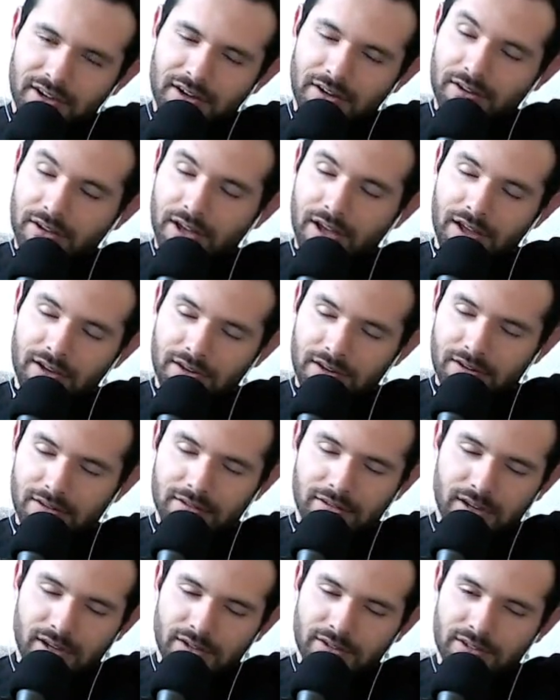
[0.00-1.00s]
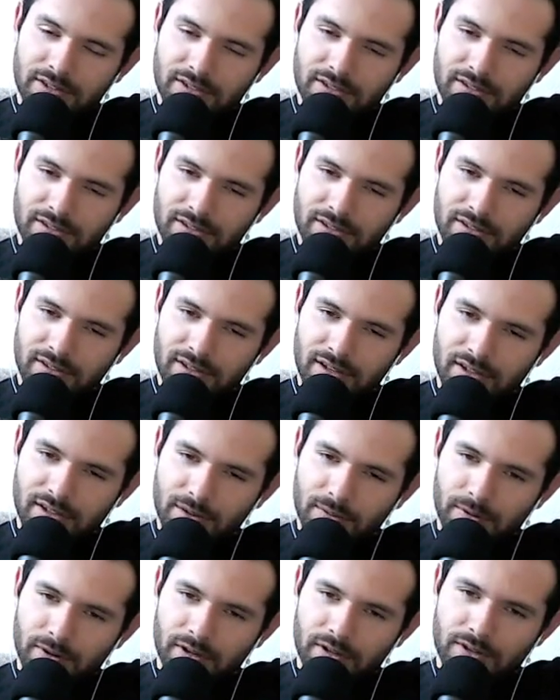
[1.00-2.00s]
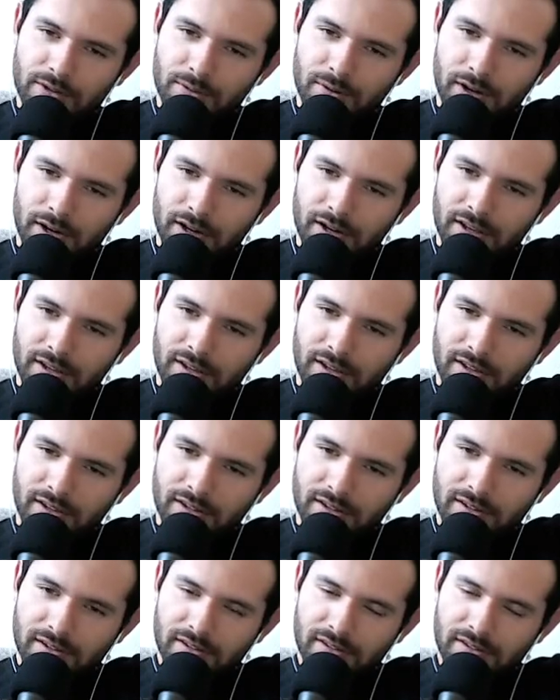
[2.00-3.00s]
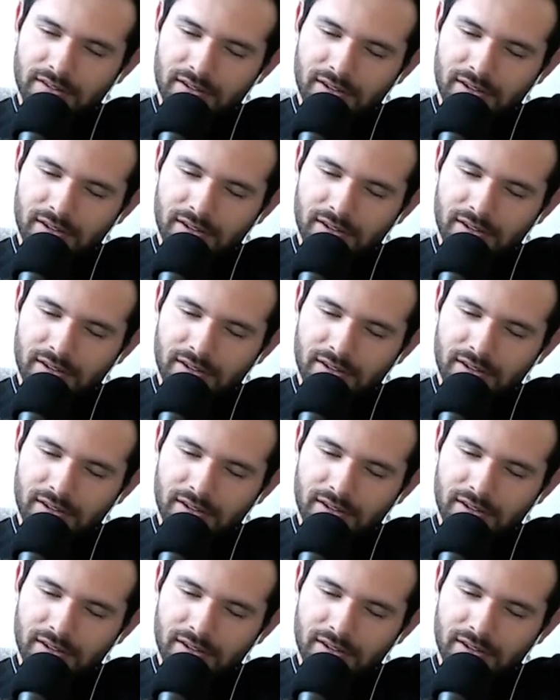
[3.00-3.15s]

"Oh, I know. I thought we were gonna do work, and then